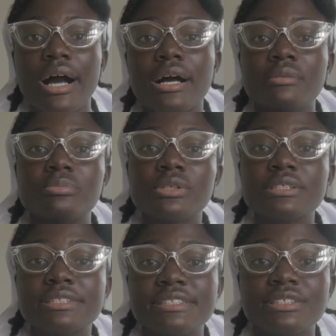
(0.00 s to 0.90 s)
I
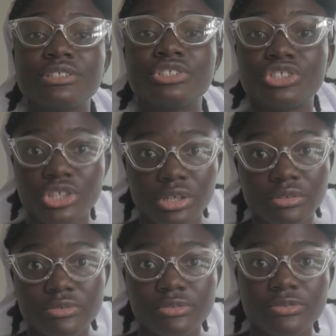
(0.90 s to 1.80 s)
bought this
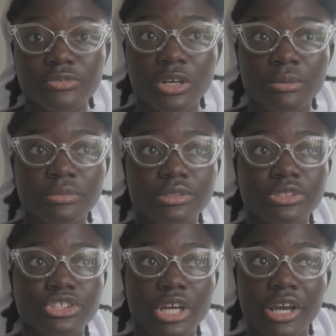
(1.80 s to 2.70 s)
shelf from
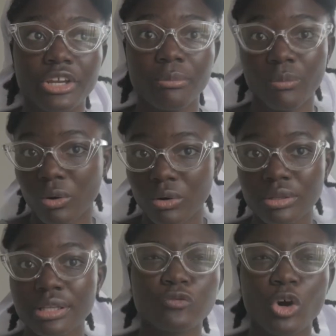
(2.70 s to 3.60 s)
China
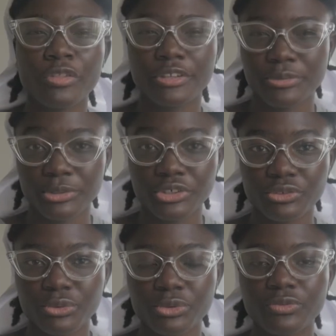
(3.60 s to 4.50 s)
Mall on the
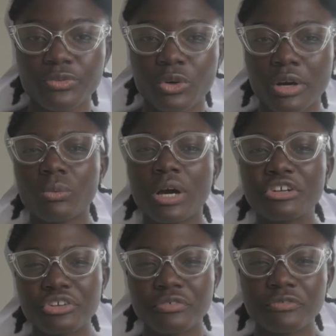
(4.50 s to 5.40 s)
Spintex Road for
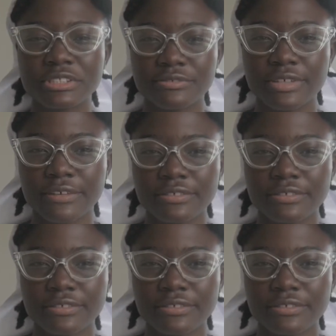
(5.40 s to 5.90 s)
145